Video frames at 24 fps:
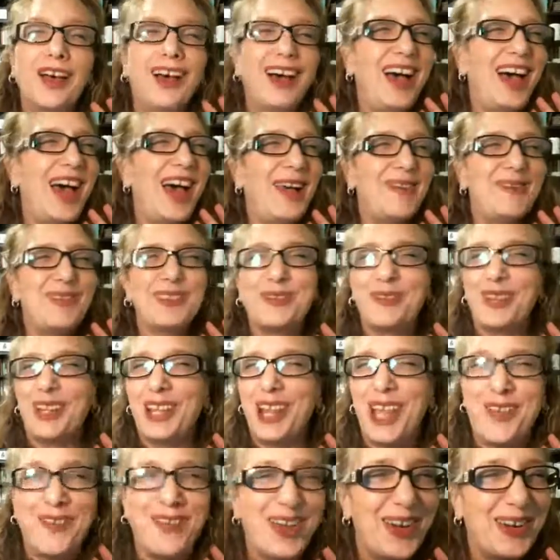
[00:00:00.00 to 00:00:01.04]
I'm just really
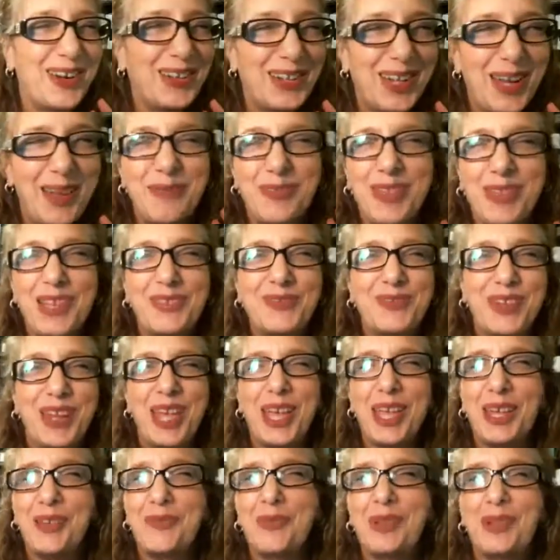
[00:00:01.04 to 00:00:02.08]
having a hard time. Thanks for
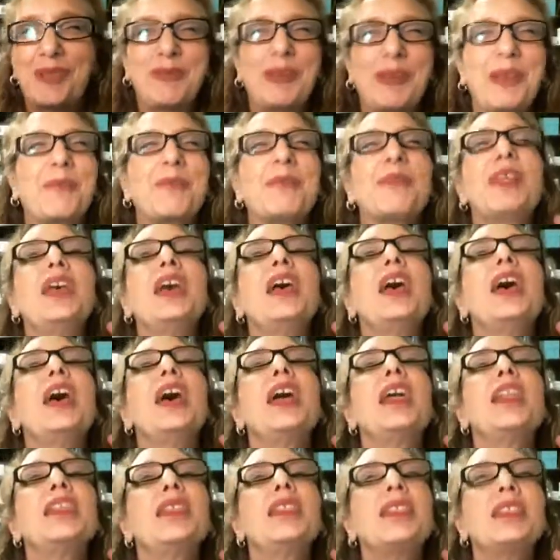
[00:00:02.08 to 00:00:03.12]
hanging with me.
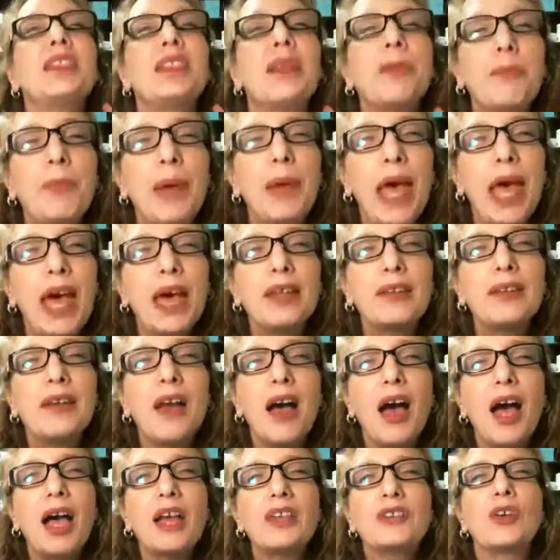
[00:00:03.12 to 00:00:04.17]
The bad
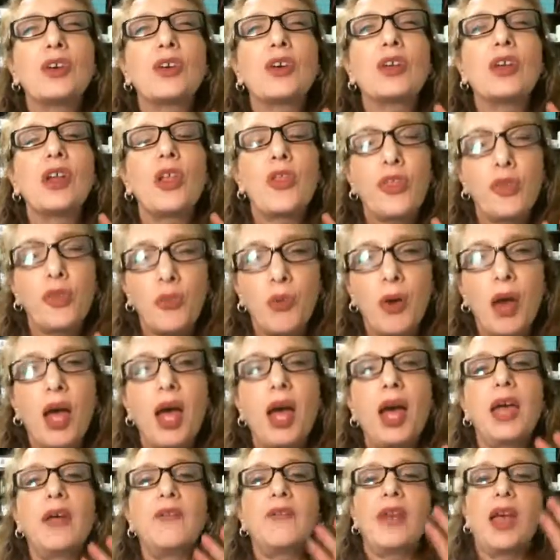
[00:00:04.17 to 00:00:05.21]
guys are going to
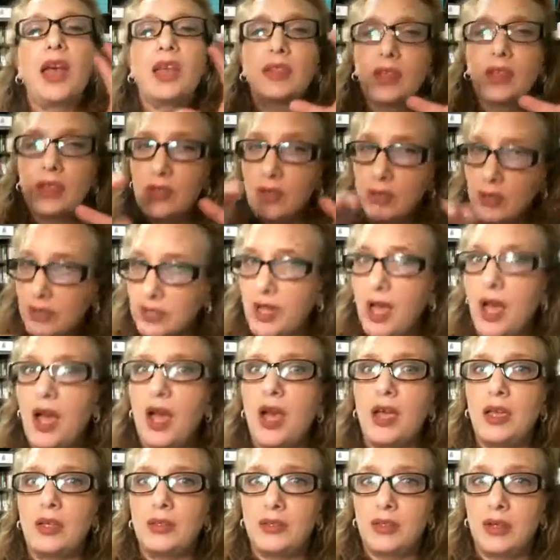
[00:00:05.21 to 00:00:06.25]
thrive, and the good
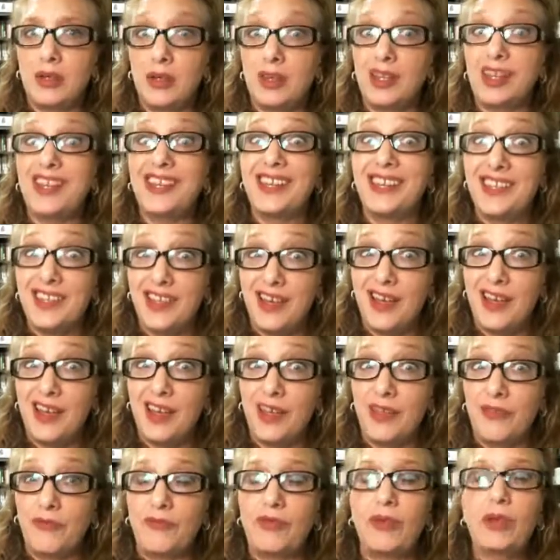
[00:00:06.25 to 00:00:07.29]
guys are going to
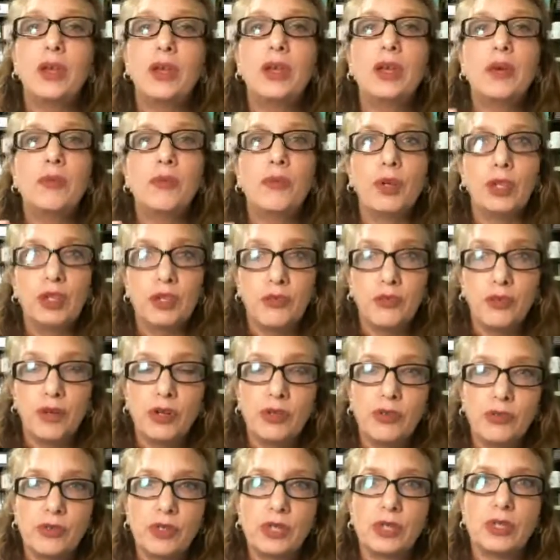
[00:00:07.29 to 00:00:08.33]
dive when you're
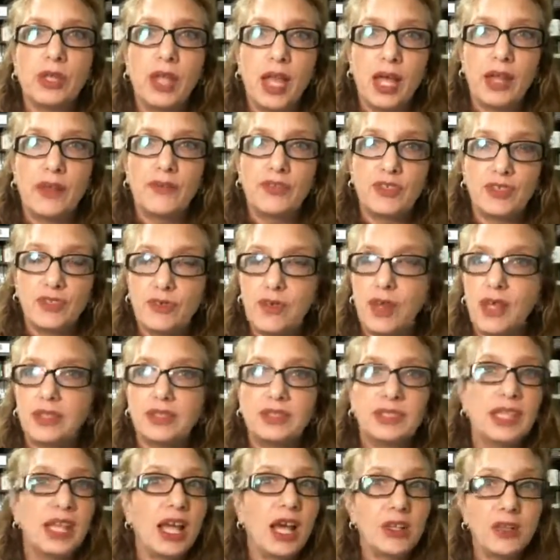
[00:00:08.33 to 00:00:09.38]
under a lot of stress.
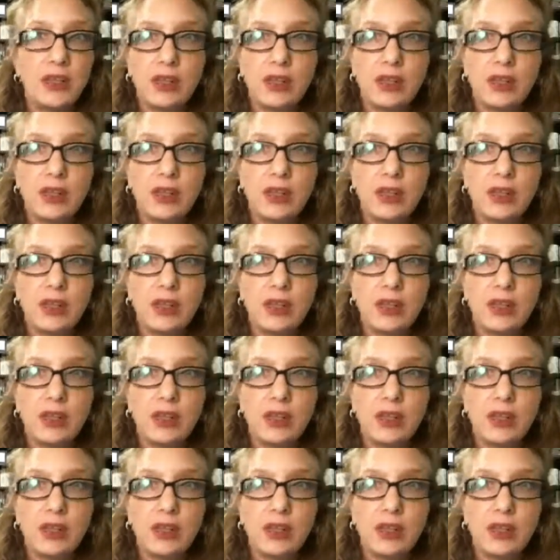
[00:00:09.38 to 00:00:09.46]
The other